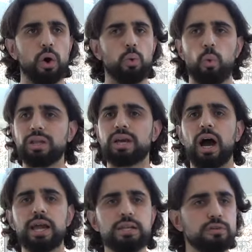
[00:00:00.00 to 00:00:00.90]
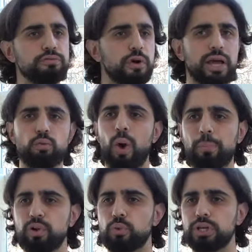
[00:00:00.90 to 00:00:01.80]
What kind of
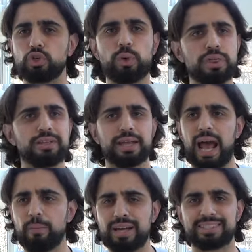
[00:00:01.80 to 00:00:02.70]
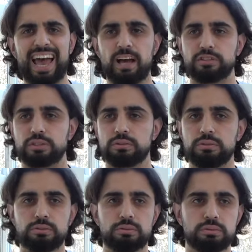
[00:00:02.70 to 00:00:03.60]
weaponry do we think that Hamas has?
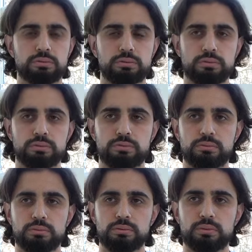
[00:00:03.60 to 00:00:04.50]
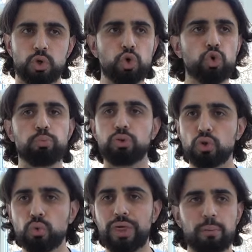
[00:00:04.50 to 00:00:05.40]
Who
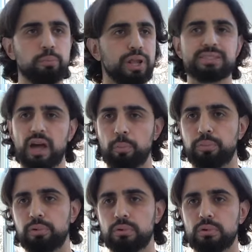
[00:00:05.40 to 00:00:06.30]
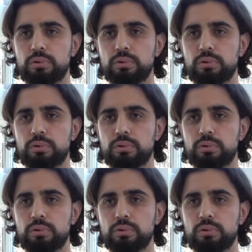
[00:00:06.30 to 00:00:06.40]
blew that place up?